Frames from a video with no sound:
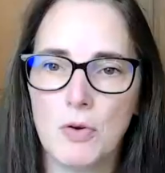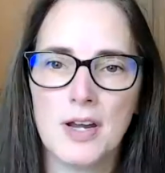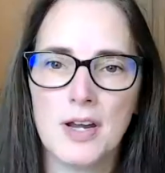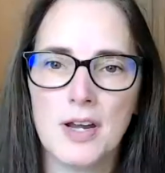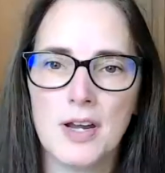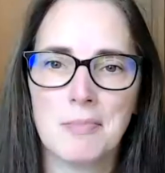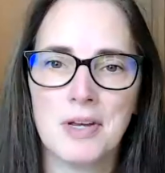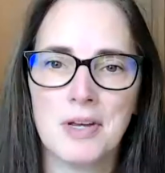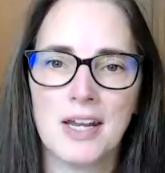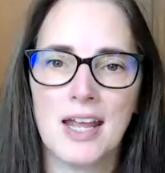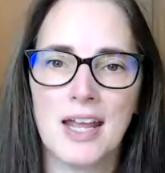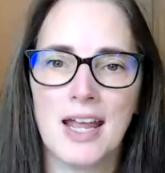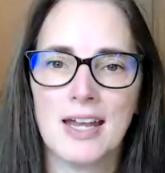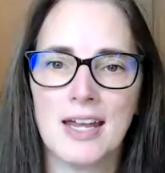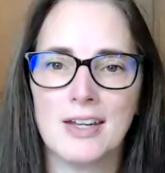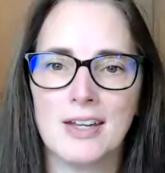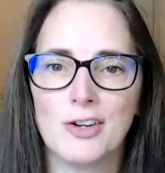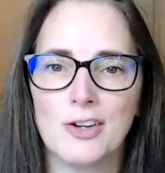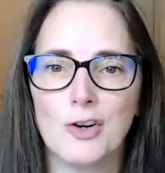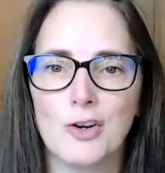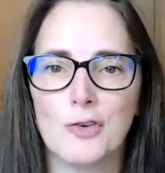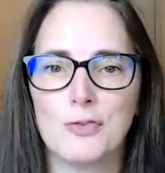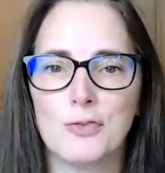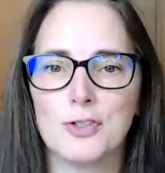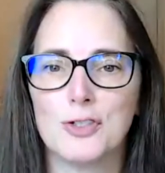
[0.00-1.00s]
I'm going to hand it
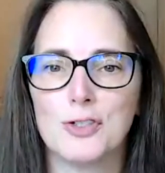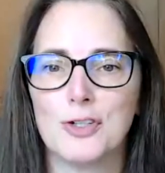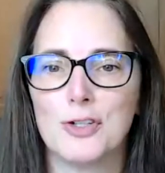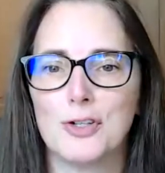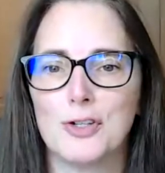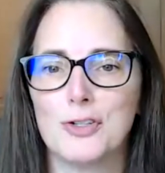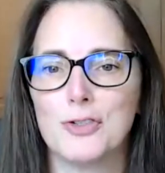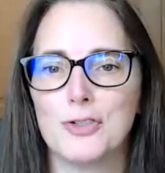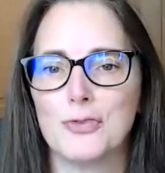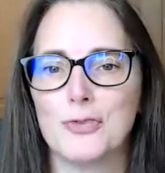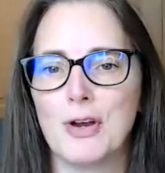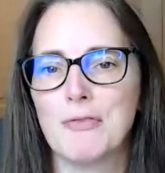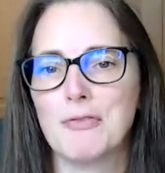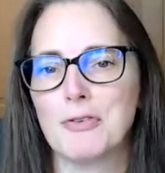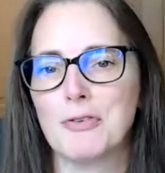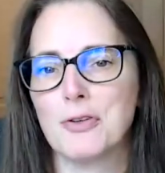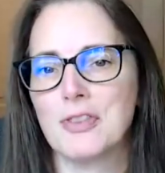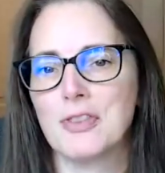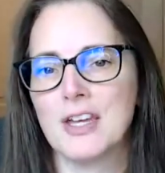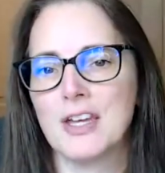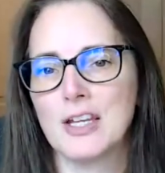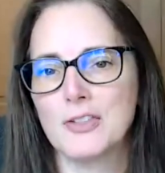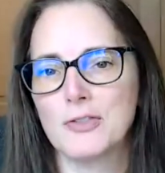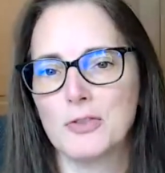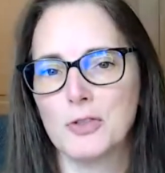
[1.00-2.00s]
over to Trevor.
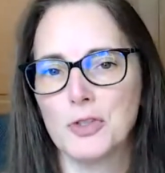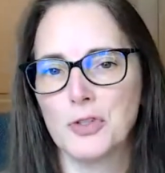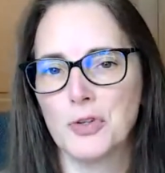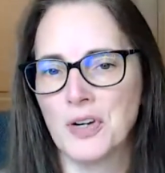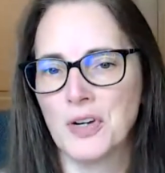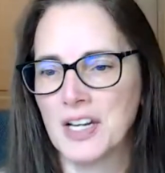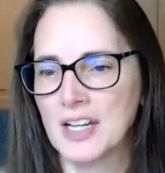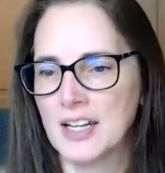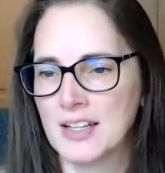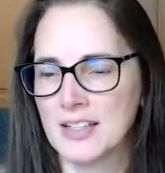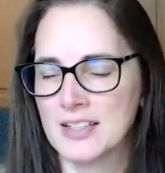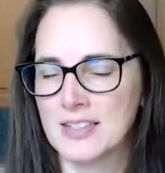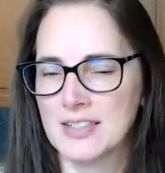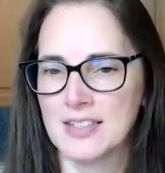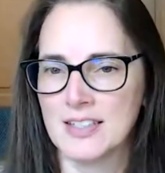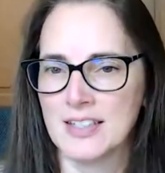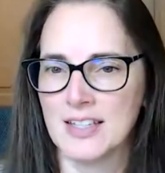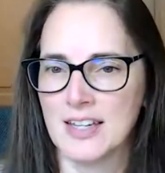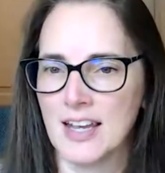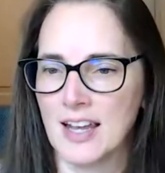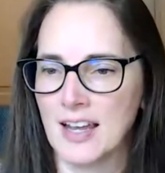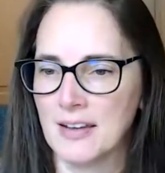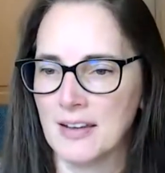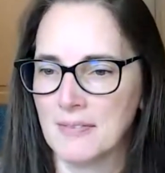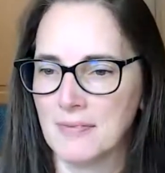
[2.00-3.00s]
Thanks for joining us
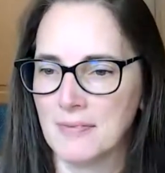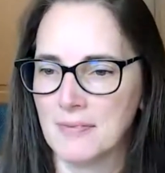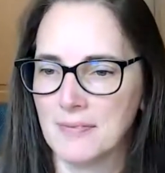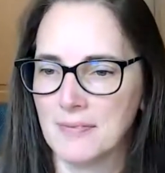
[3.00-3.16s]
today.